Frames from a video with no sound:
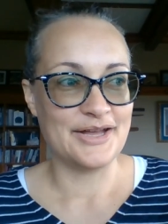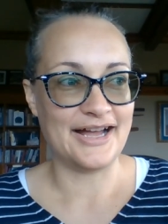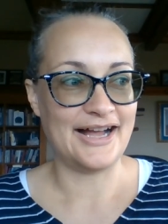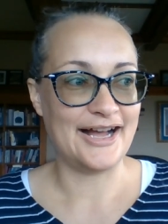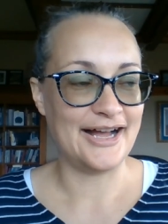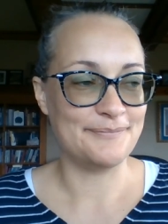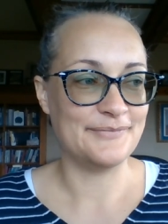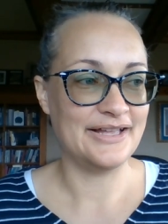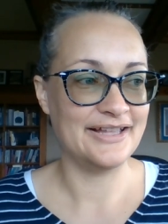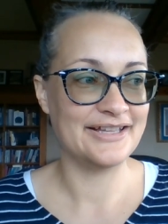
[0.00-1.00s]
um,
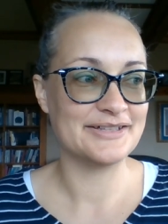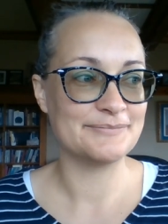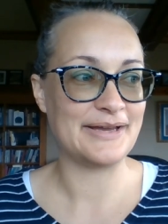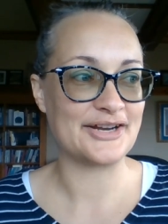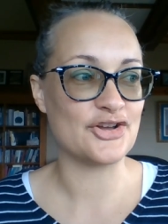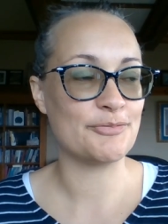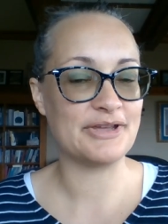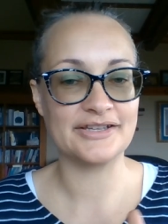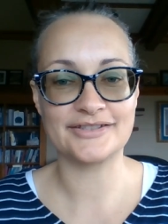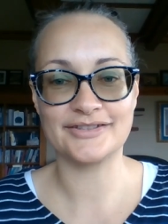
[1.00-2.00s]
made a
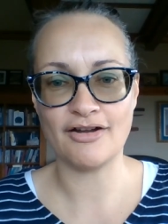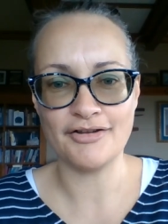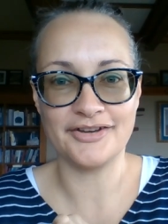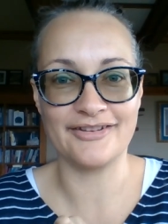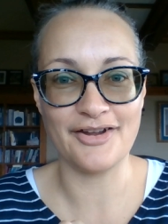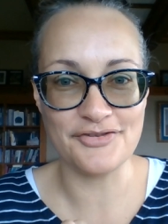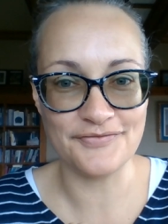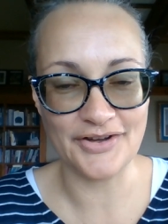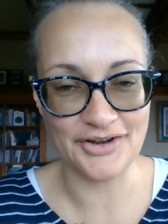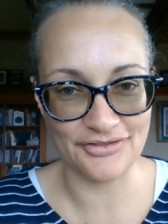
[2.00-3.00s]
comment. She said, oh, "I didn't know.
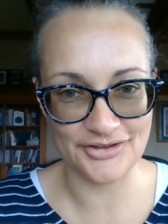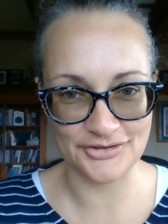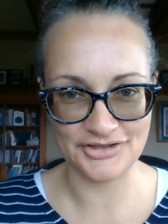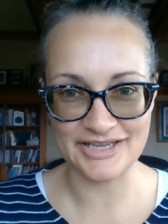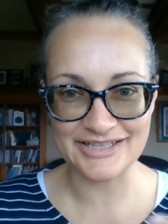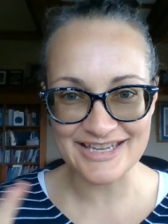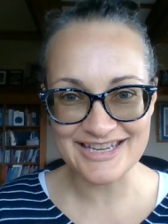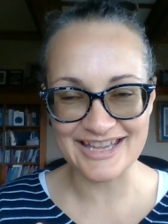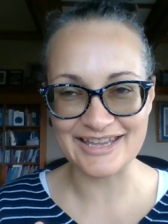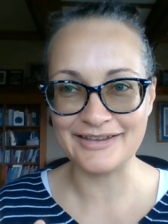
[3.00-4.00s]
I didn't think you'd eat
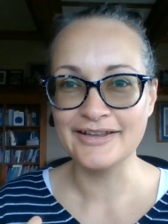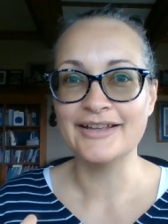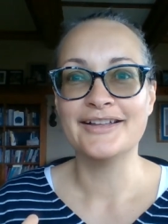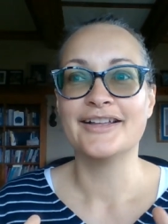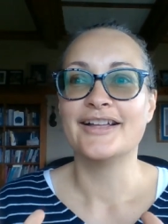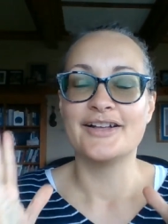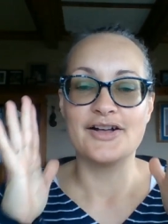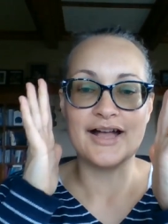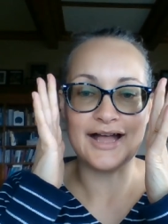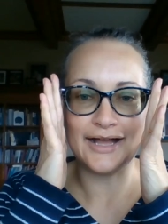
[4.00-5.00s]
any."
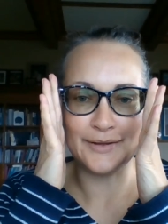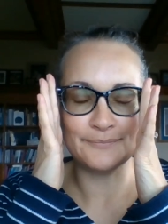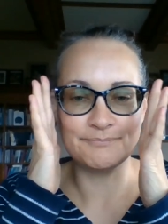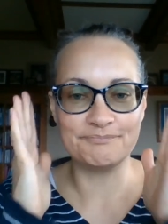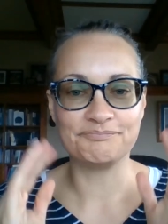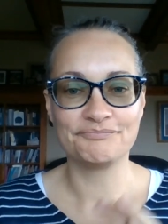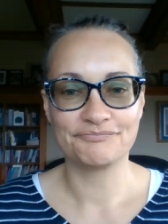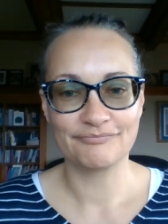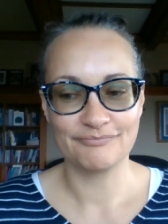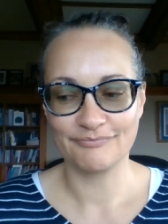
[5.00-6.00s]
Um,
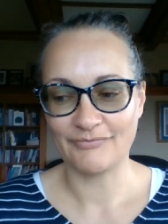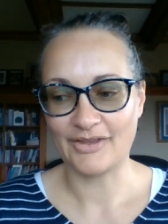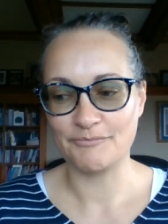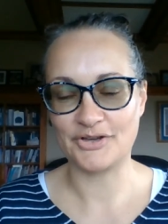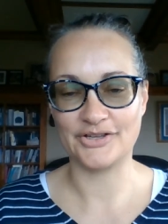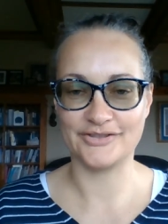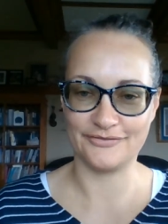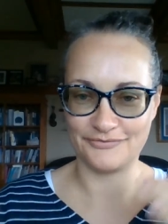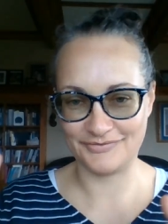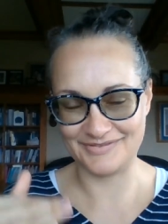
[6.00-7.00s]
because of
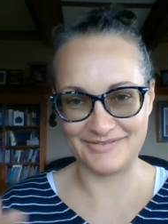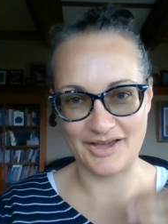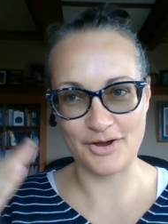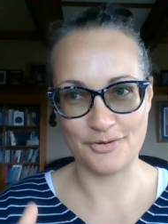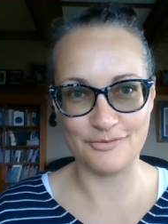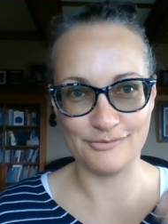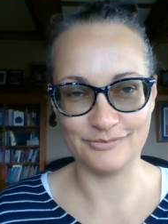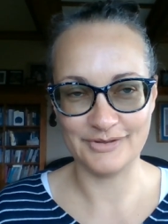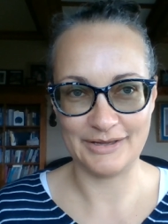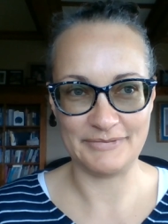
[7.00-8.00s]
the whole
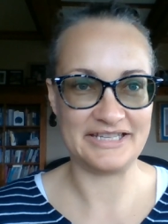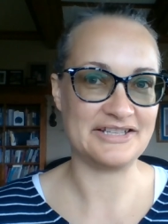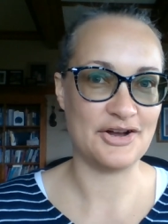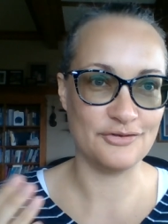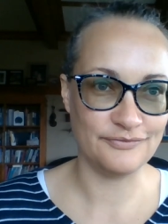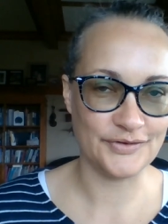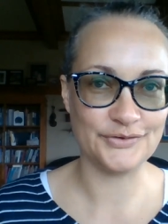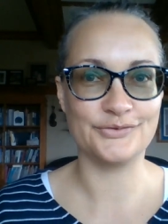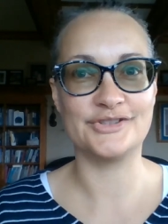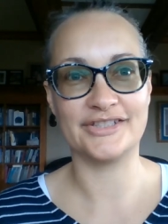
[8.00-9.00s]
um, eating whole
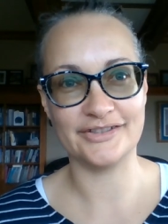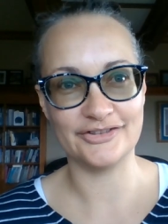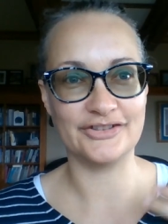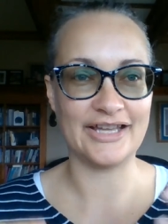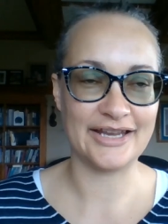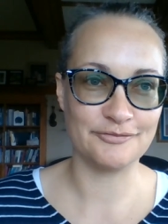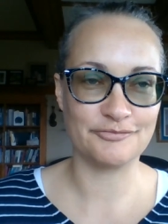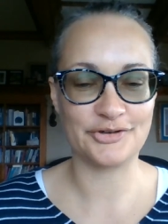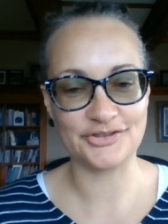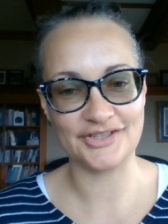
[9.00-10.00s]
foods and
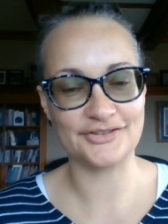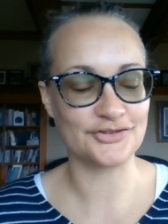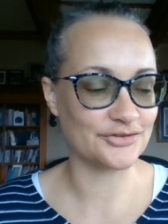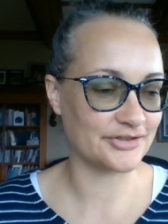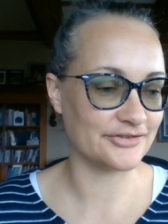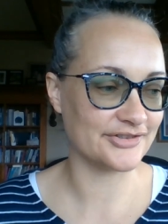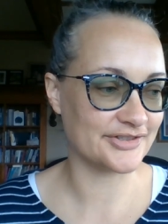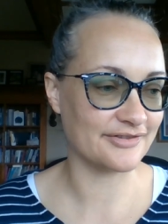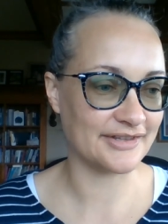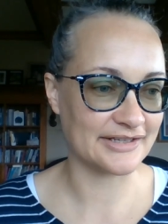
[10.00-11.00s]
unprocessed sugars
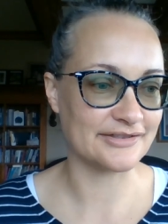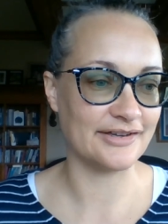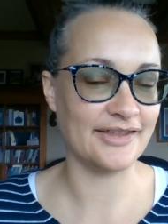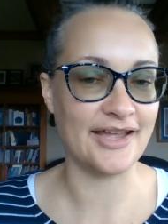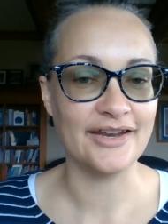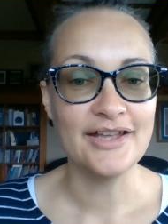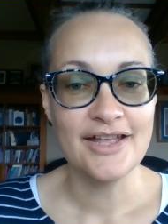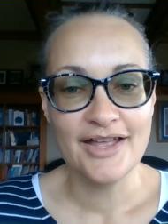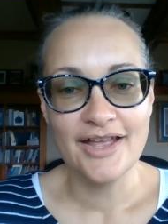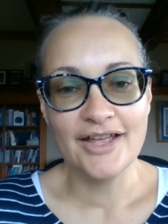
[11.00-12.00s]
and things like that.
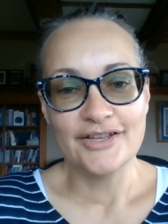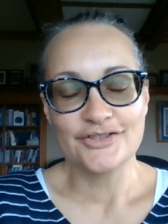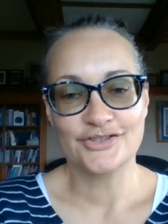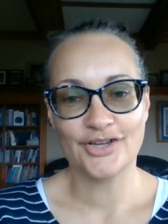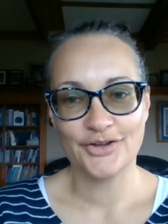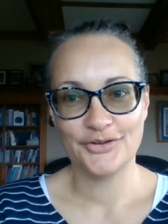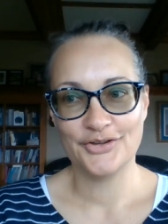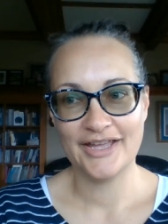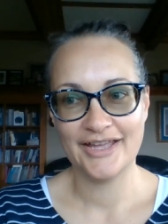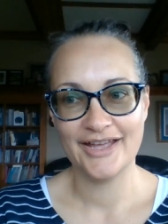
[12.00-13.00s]
So
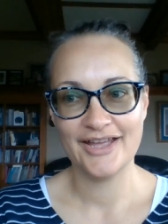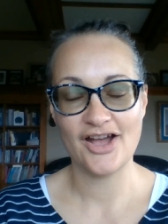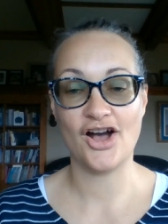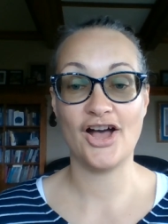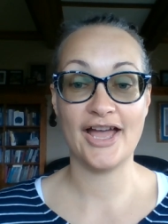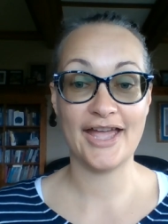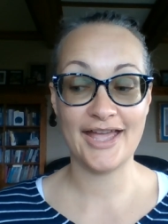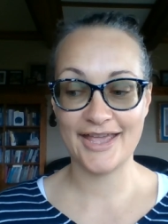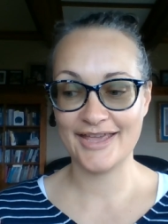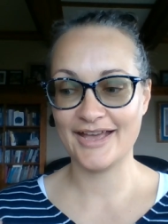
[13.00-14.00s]

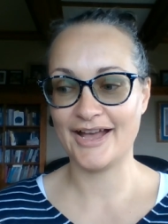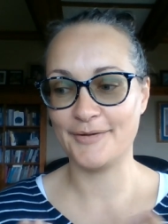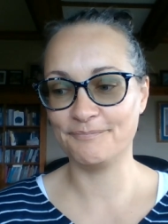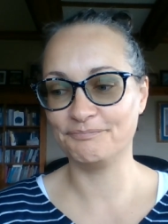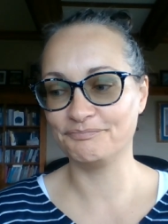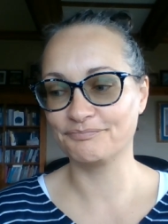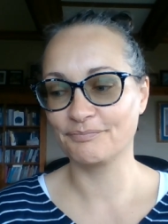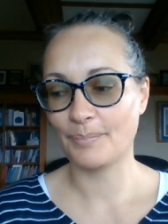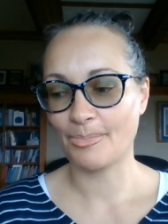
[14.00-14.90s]
I um,